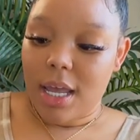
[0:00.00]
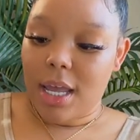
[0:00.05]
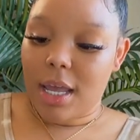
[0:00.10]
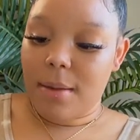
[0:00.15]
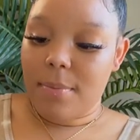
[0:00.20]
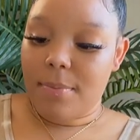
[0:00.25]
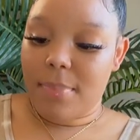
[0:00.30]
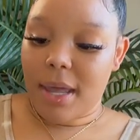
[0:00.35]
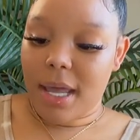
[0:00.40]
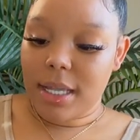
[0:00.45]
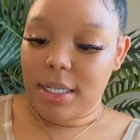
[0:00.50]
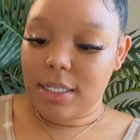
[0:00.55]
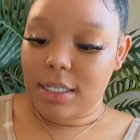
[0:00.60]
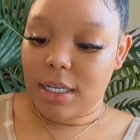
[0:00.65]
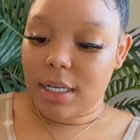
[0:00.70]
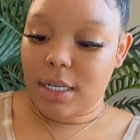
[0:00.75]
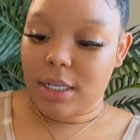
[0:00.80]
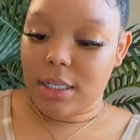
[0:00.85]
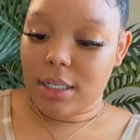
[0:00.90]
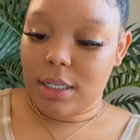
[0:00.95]
And
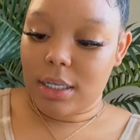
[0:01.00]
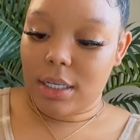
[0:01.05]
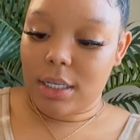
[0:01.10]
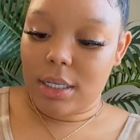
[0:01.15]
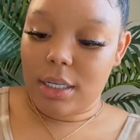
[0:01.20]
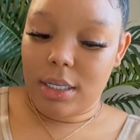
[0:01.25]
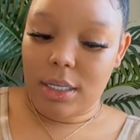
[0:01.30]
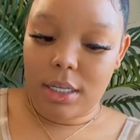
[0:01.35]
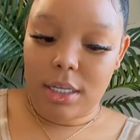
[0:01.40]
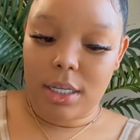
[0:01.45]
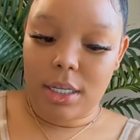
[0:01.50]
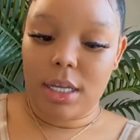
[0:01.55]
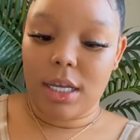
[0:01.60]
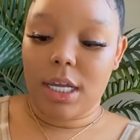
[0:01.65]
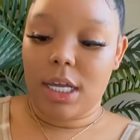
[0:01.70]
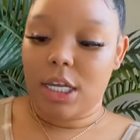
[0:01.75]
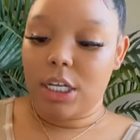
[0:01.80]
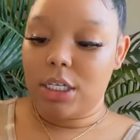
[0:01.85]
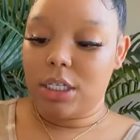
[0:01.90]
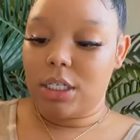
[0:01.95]
basically,
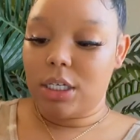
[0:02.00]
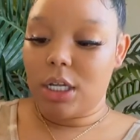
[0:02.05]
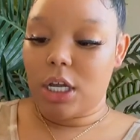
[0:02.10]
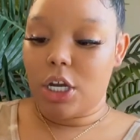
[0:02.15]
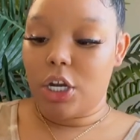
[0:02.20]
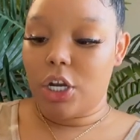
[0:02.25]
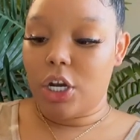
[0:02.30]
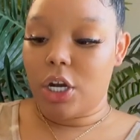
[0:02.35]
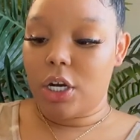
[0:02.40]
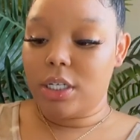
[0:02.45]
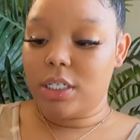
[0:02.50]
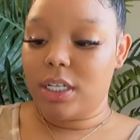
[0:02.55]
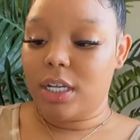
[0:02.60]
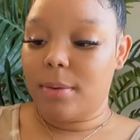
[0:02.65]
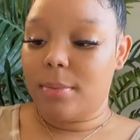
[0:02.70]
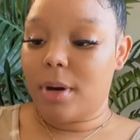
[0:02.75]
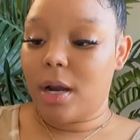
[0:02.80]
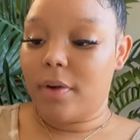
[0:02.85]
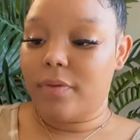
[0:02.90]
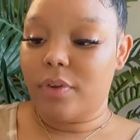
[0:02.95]
it's a nursing bra.